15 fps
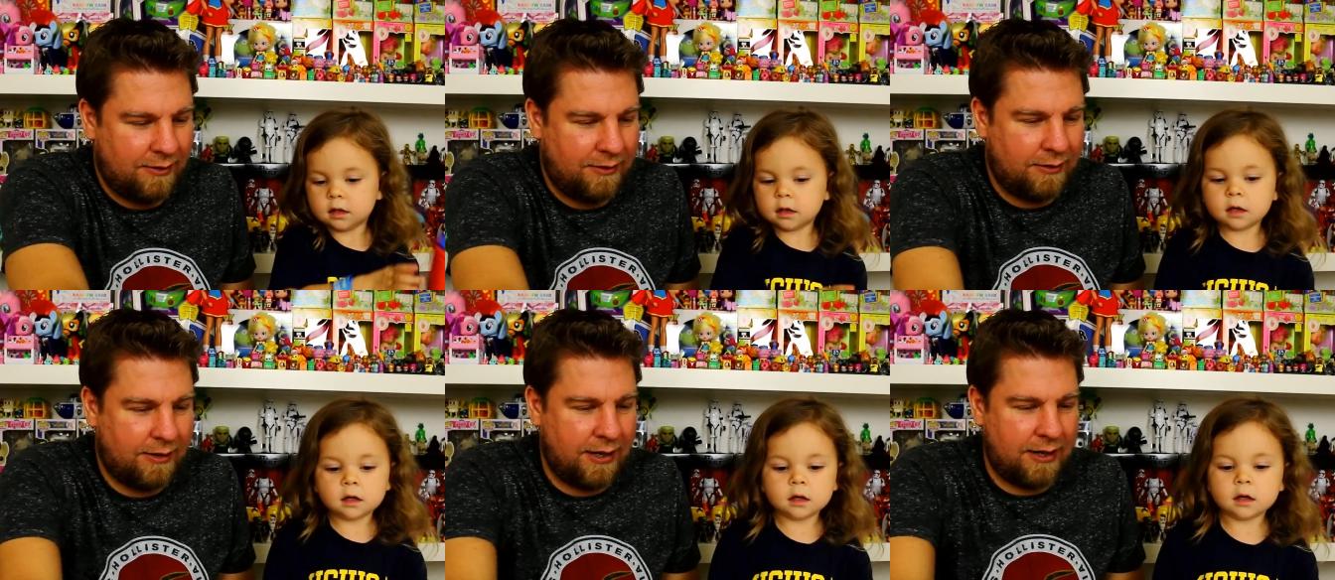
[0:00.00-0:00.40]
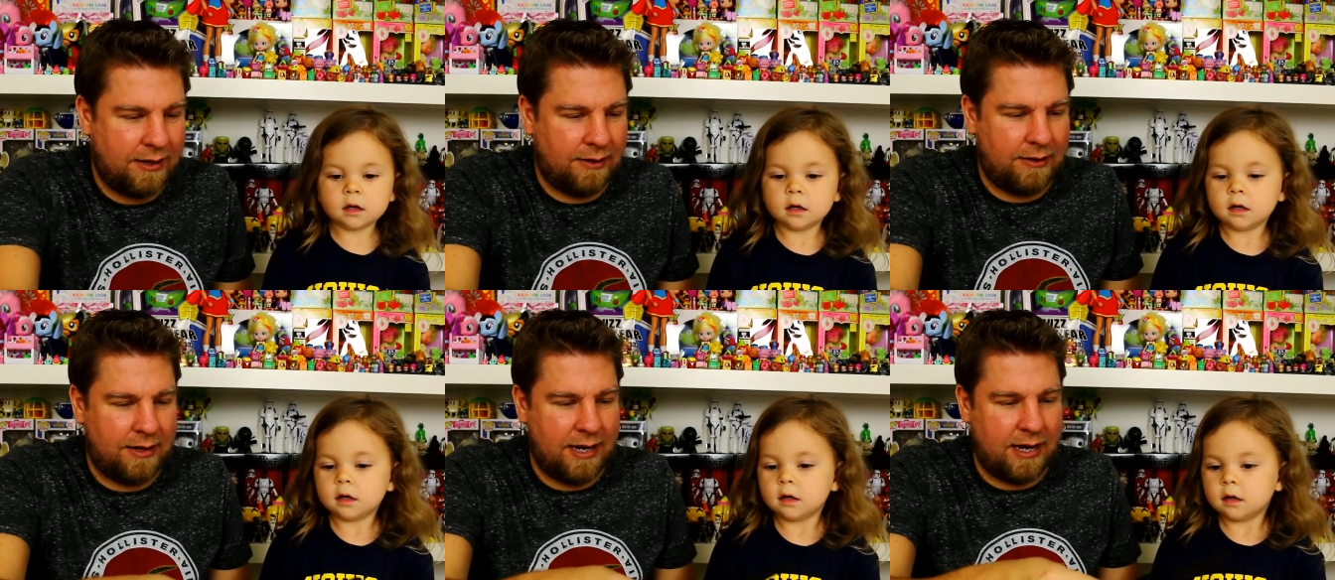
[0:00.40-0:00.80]

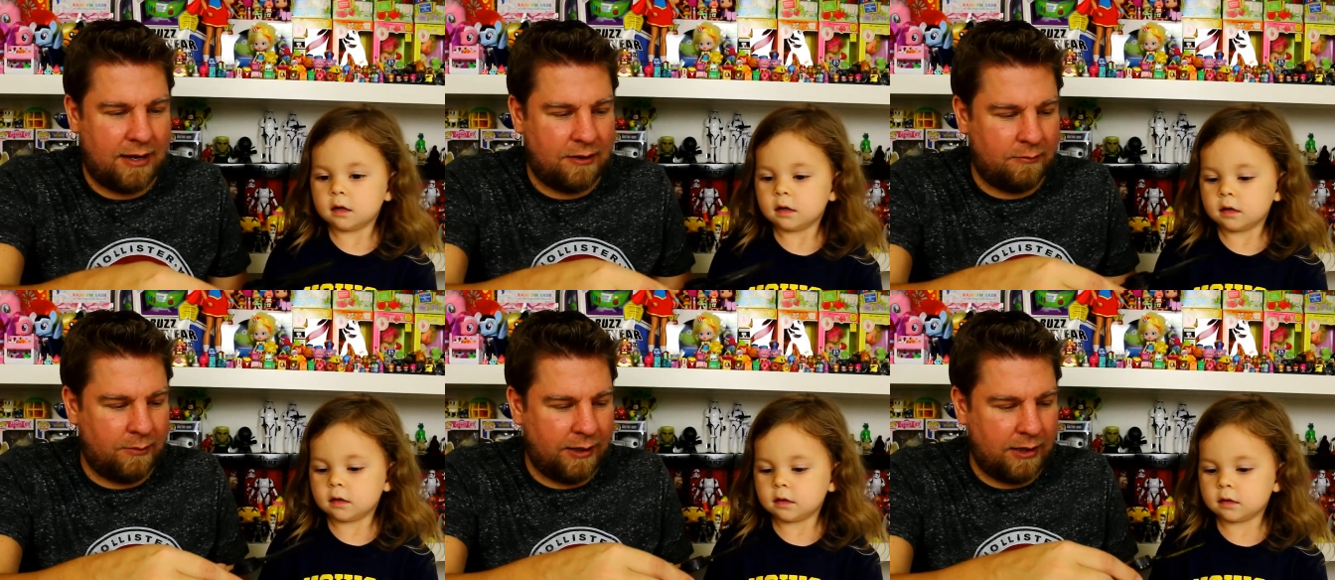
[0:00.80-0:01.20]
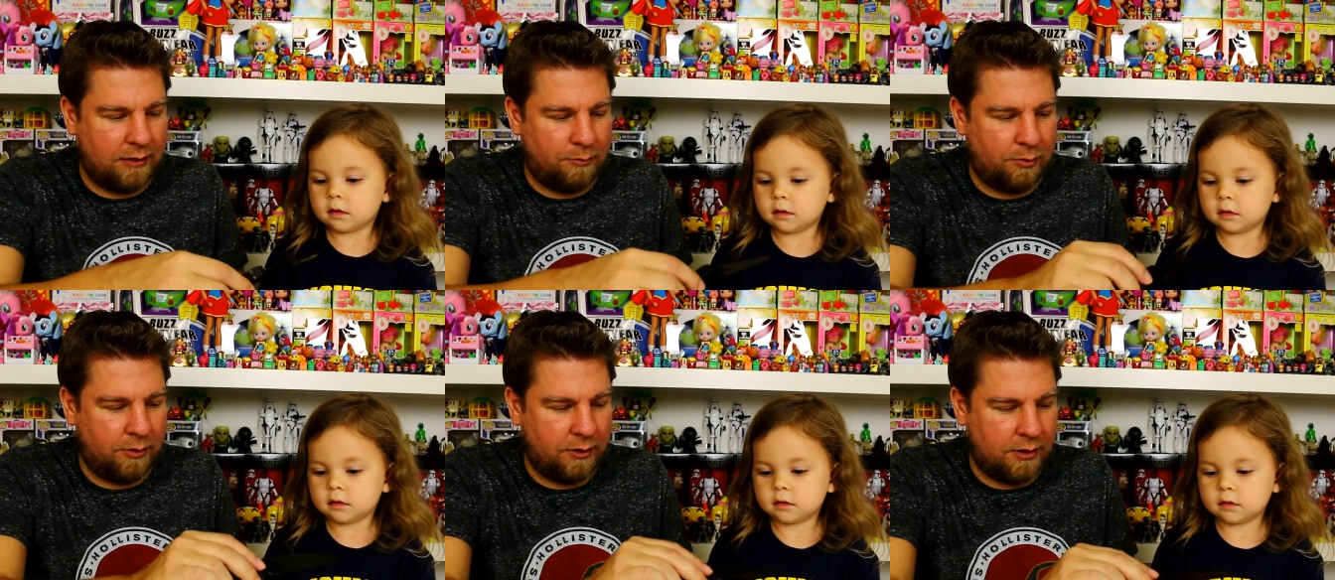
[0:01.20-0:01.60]
Speaker 1: Okay, now we're going
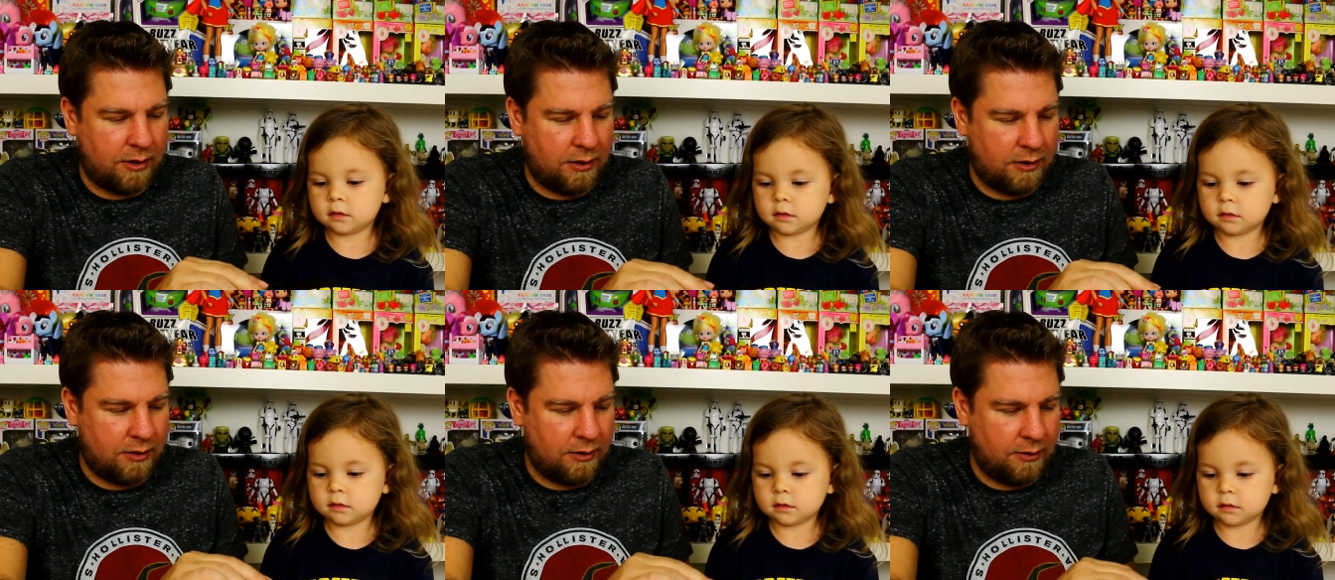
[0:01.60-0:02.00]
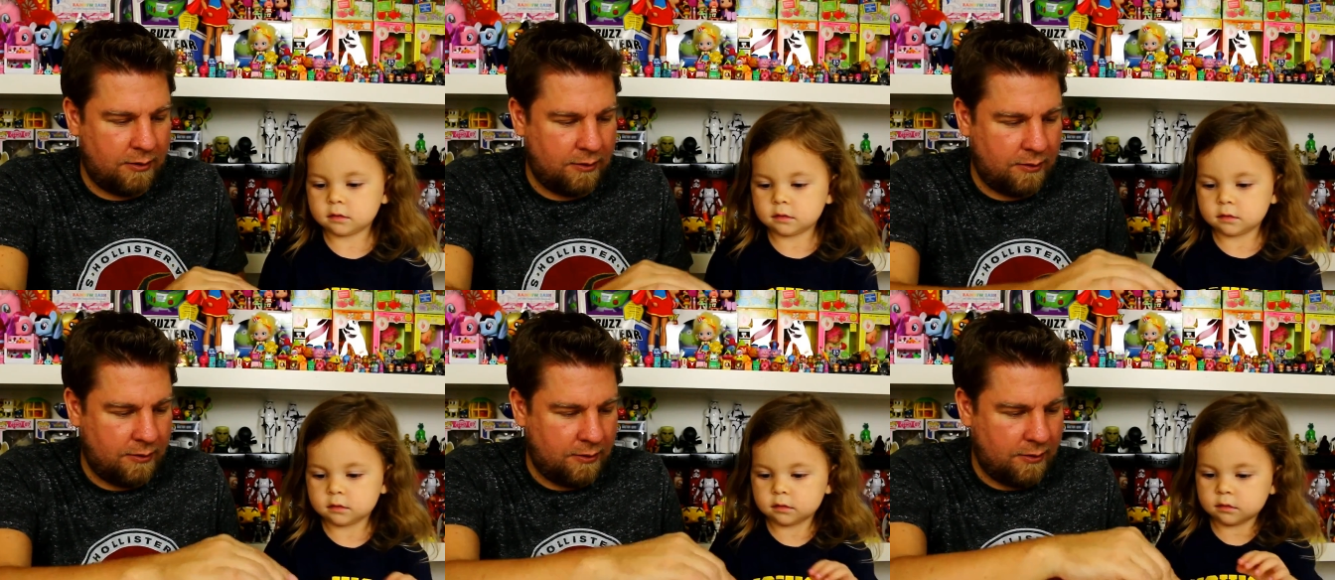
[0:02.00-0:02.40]
to put our
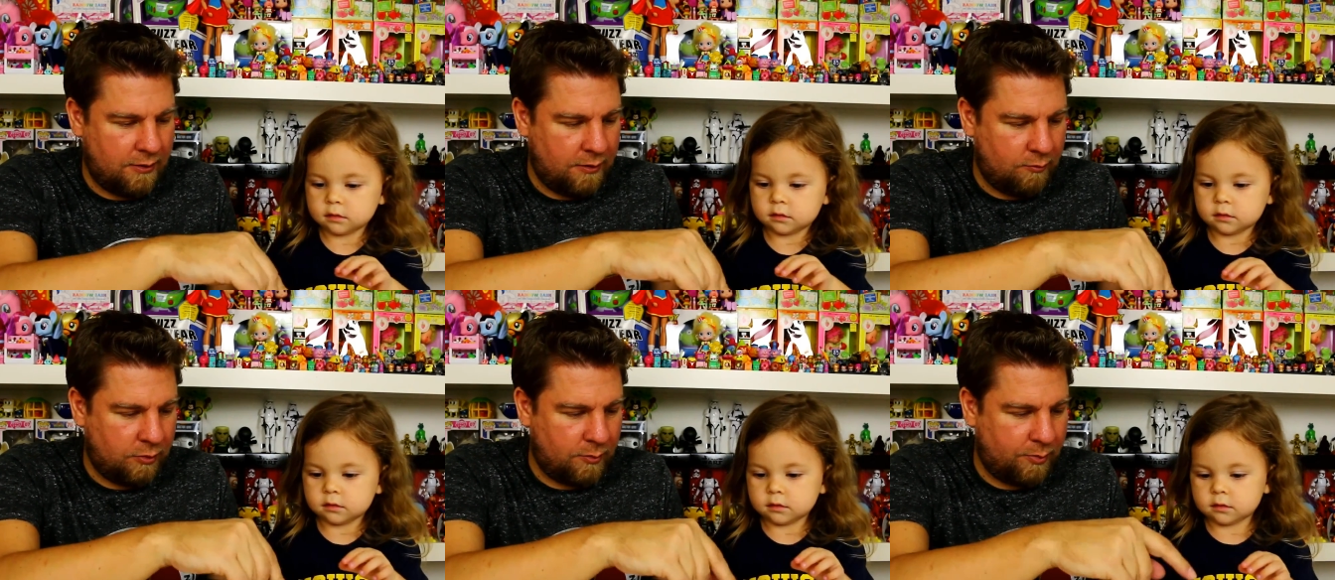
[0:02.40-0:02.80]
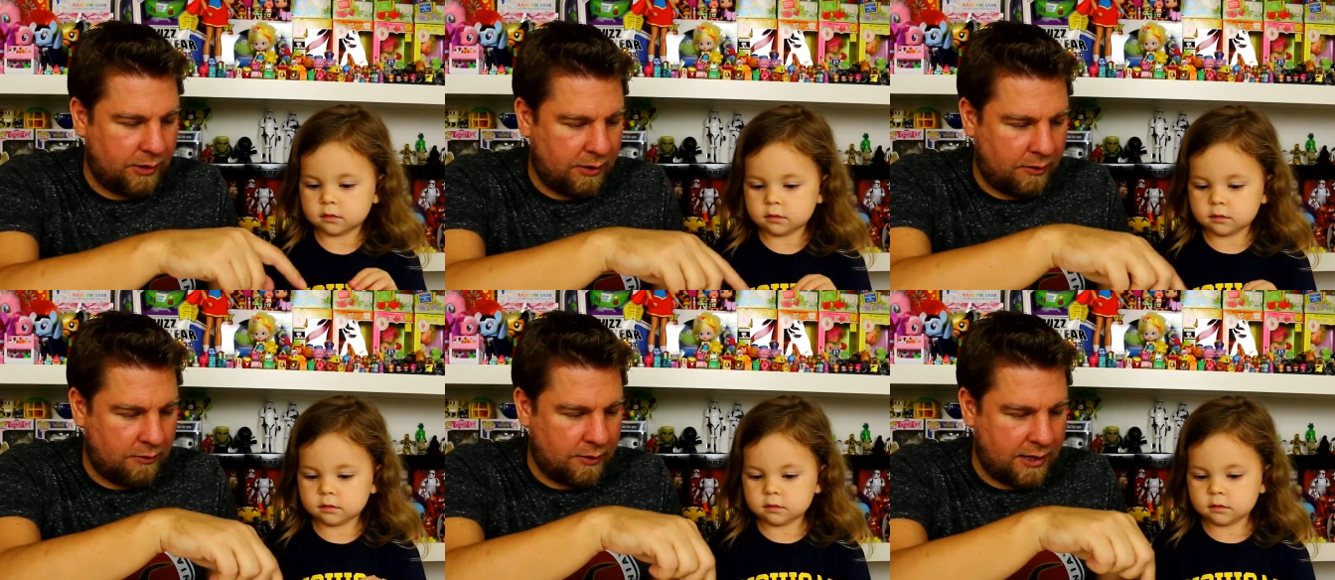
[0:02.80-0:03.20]

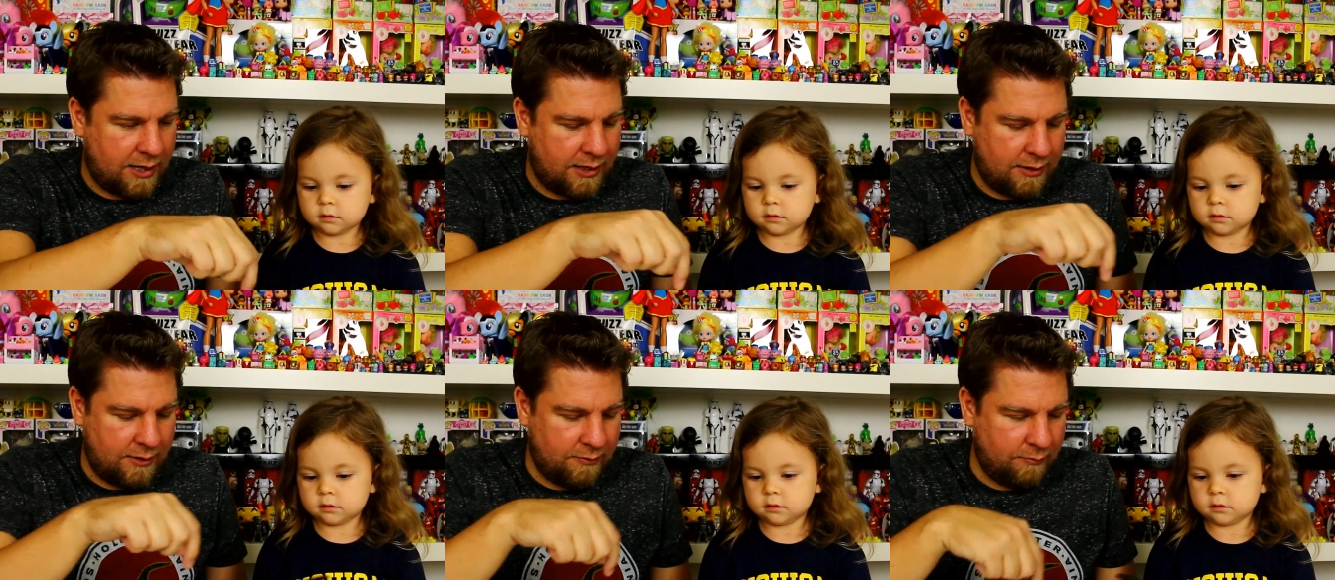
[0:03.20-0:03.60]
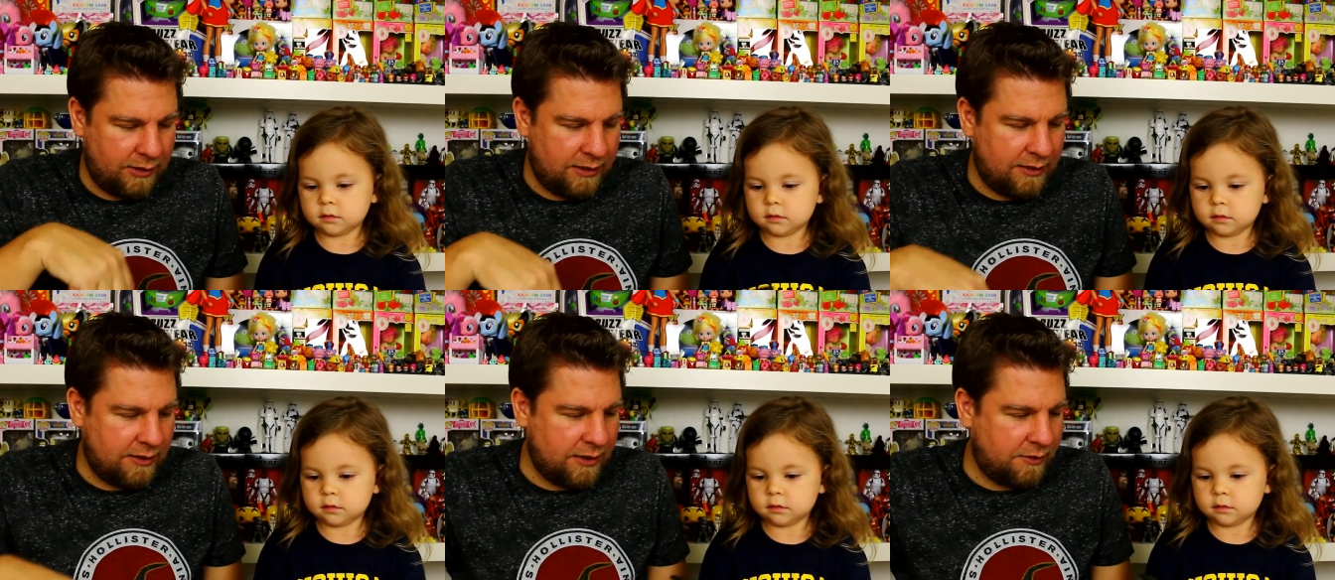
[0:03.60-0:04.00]
propeller on. We
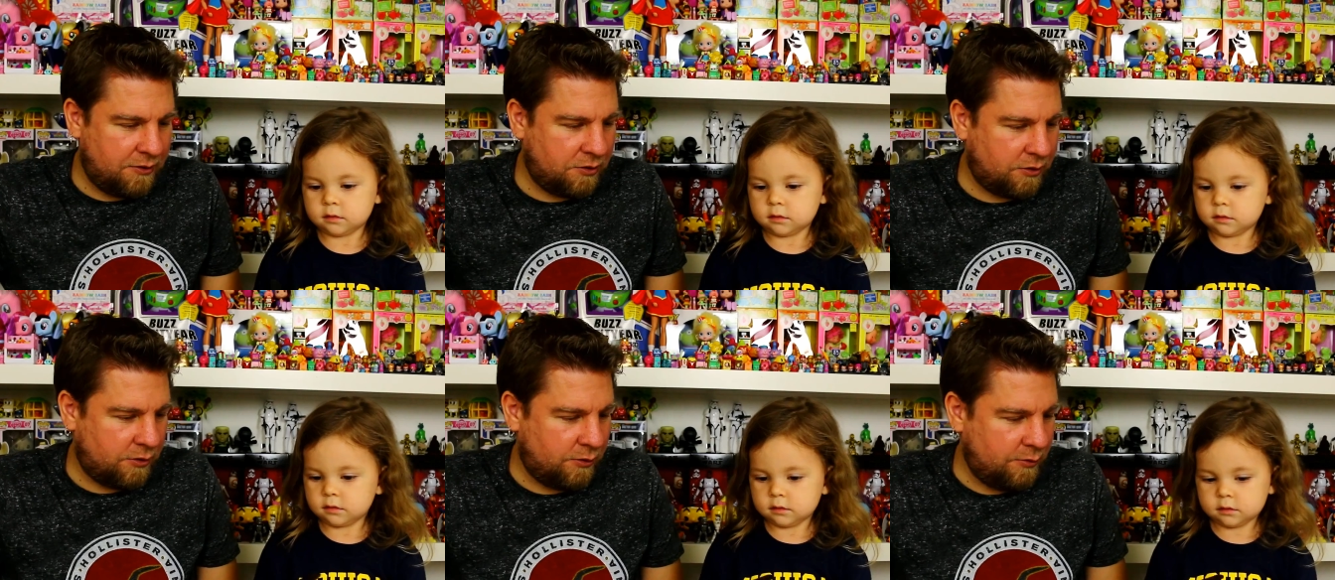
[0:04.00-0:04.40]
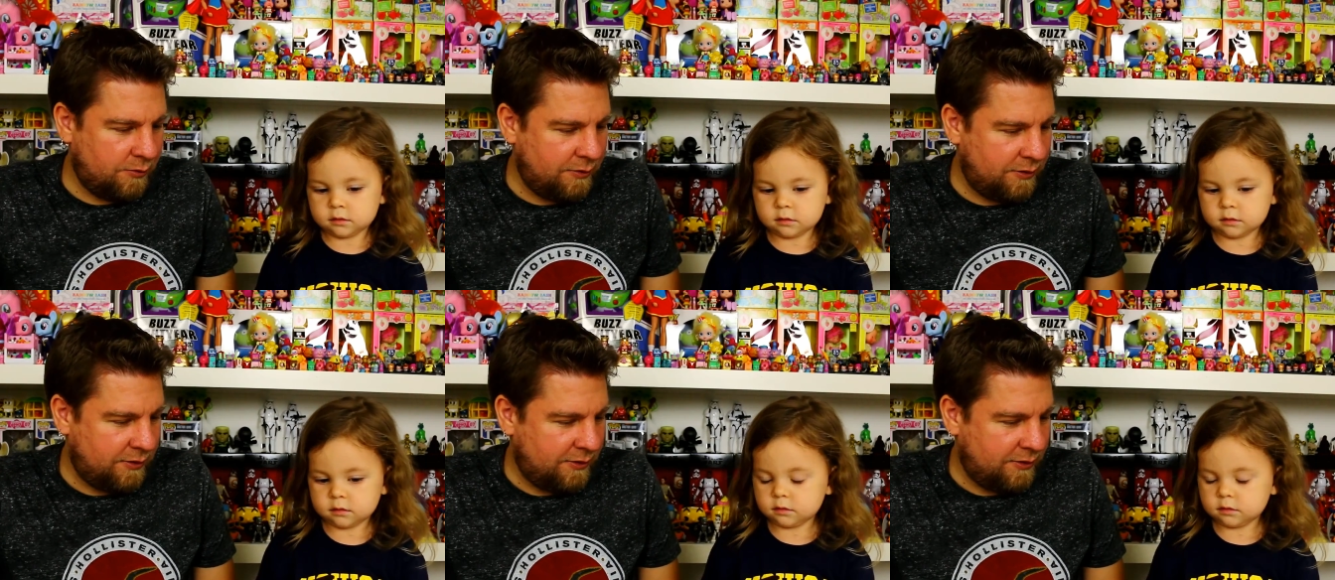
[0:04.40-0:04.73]
need another screw.